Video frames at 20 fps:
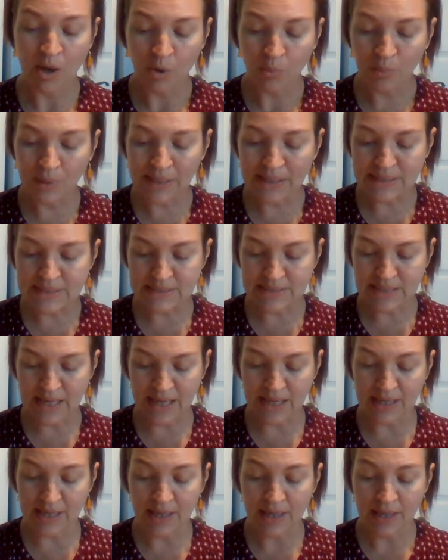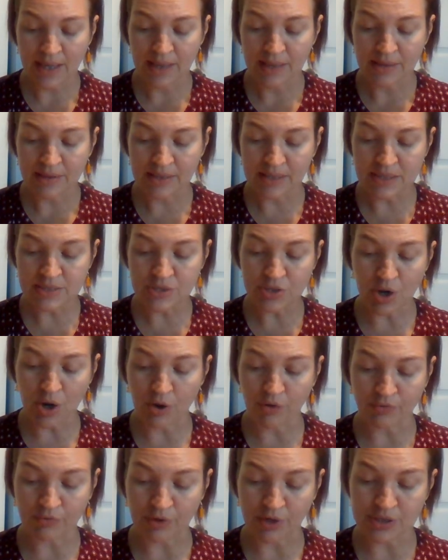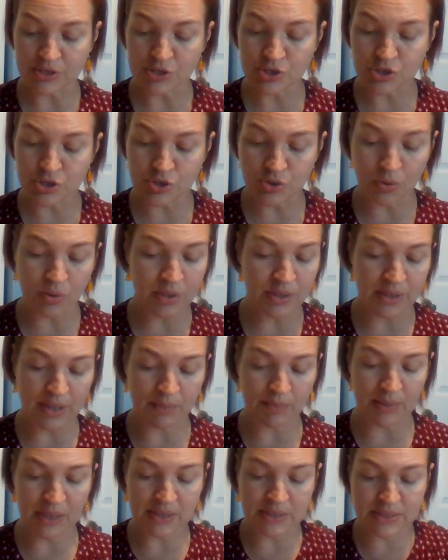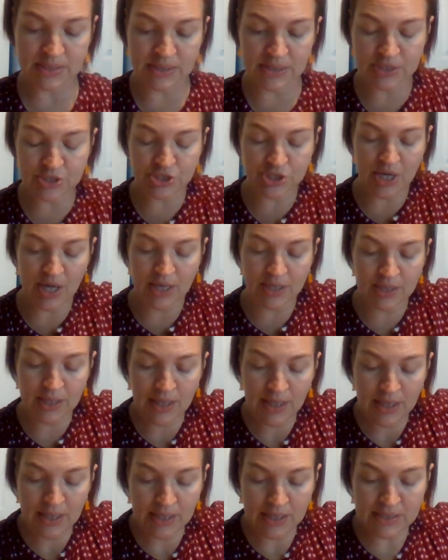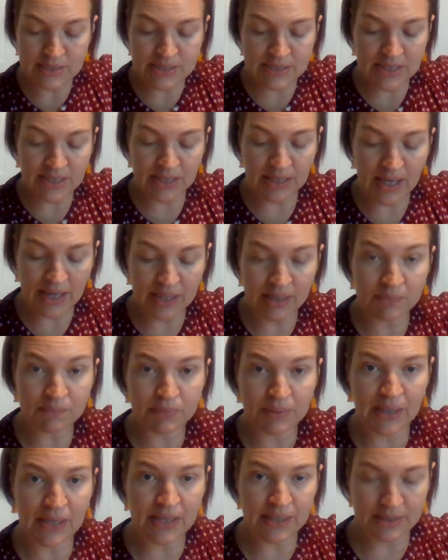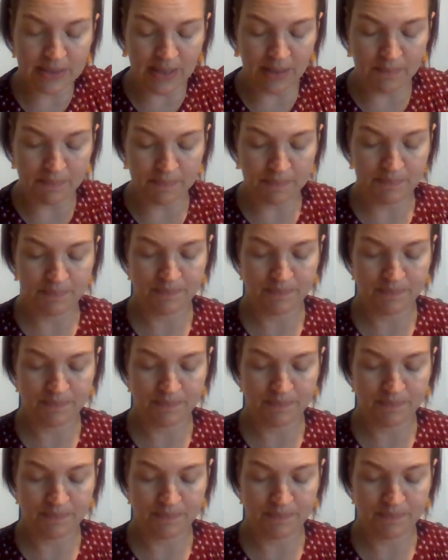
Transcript: We can take these over and store them into the shed until I can plant them.